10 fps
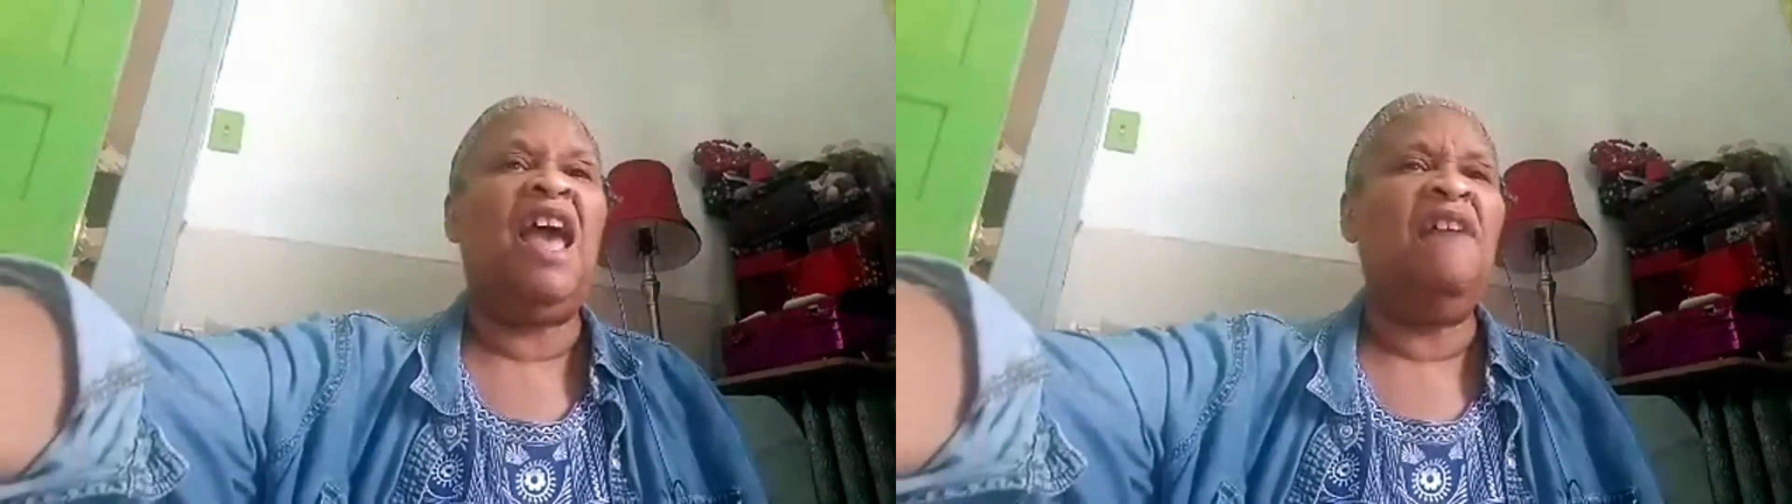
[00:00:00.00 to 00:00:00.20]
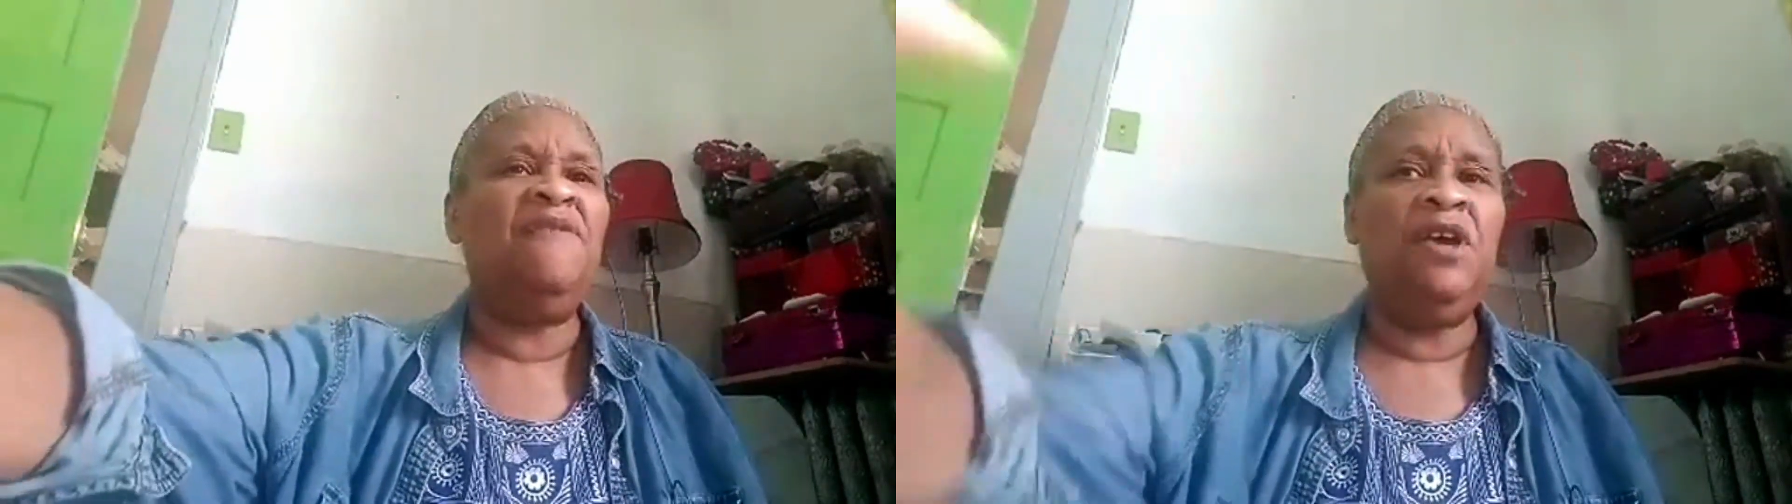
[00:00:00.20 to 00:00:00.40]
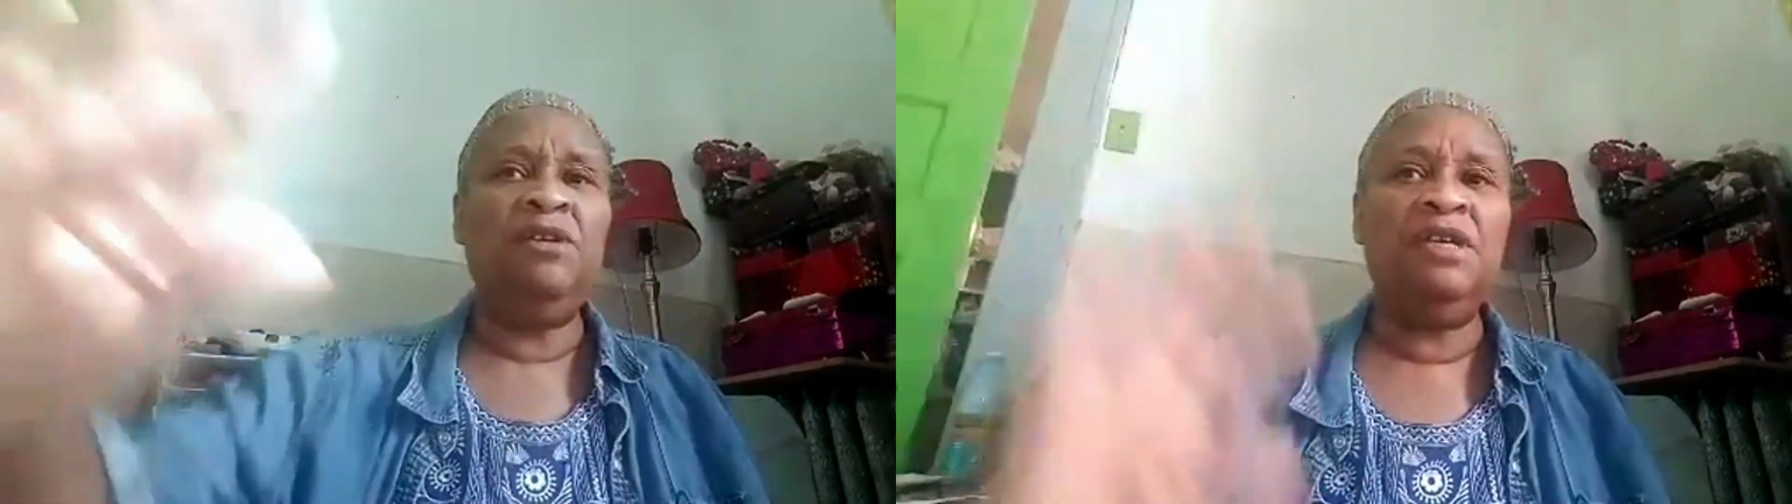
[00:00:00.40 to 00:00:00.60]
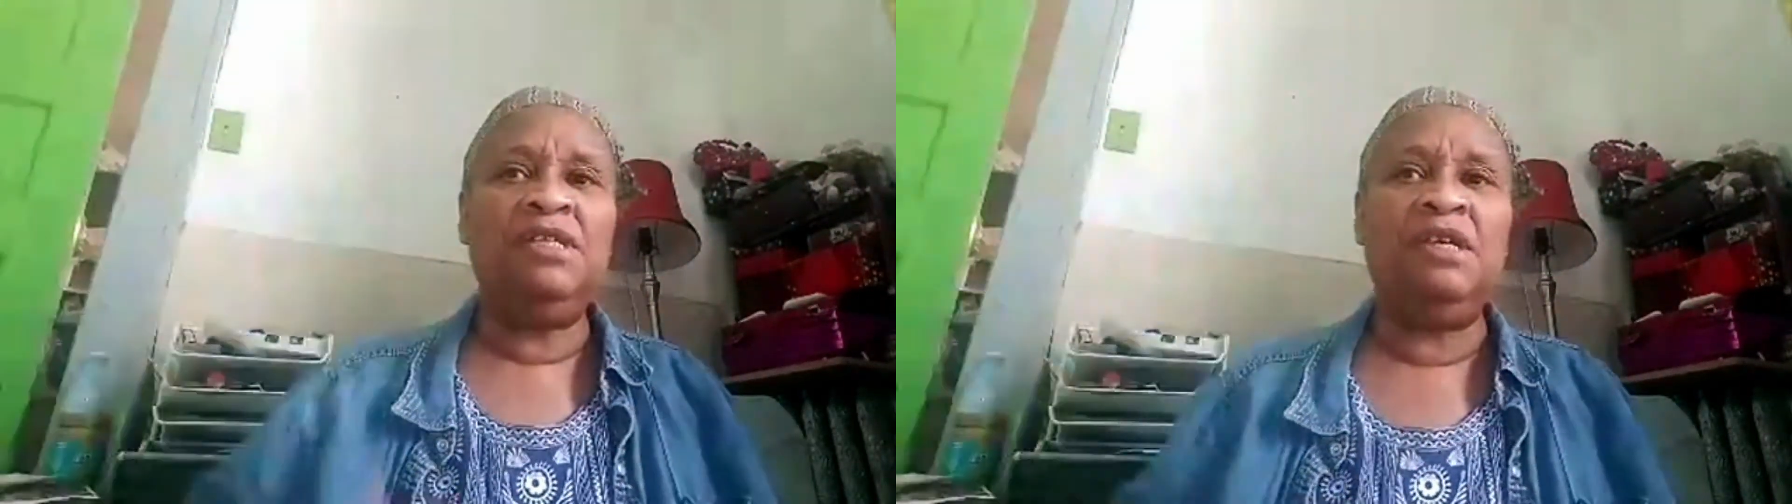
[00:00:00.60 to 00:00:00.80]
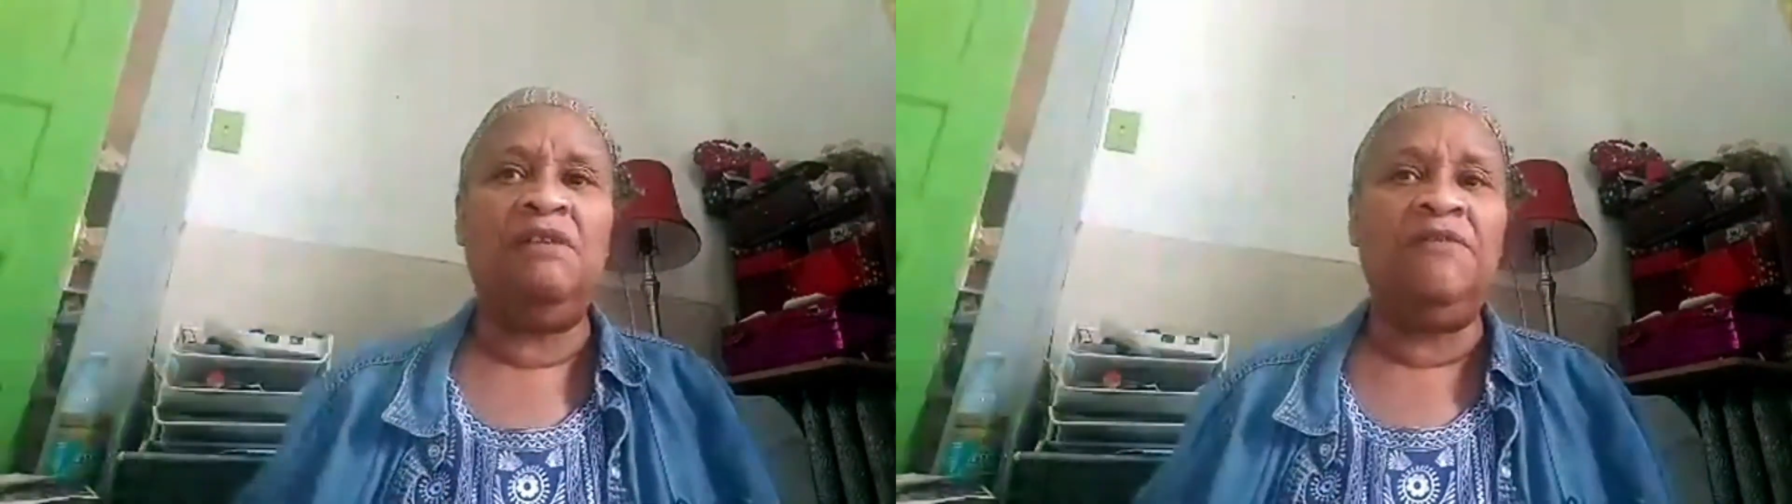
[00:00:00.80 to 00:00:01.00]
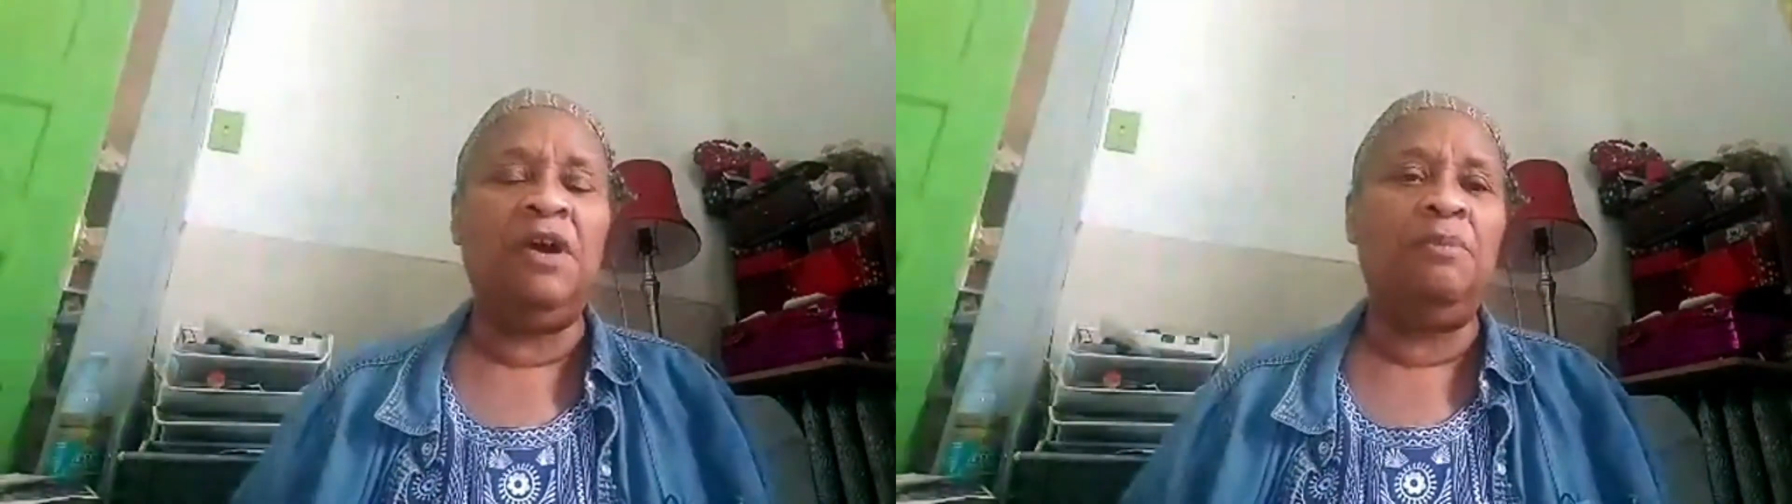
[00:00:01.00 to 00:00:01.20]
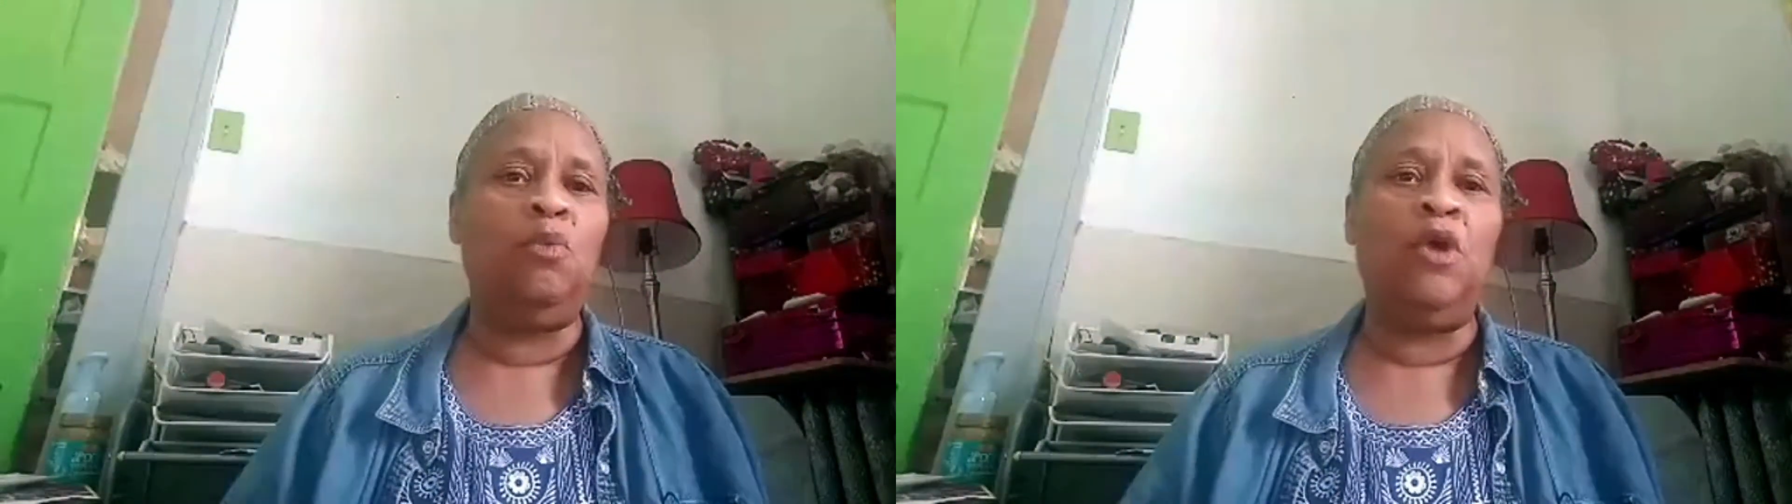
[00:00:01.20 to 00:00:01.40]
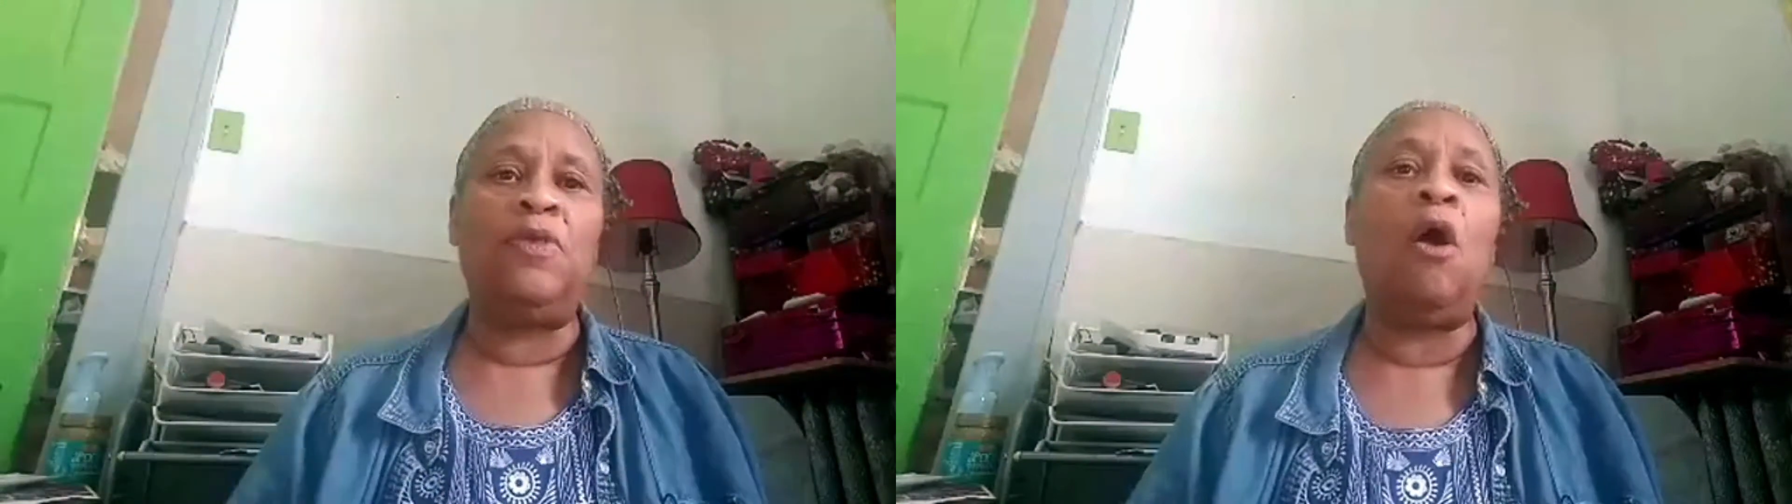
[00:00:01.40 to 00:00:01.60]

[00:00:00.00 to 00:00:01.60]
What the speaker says: And fill yourself up with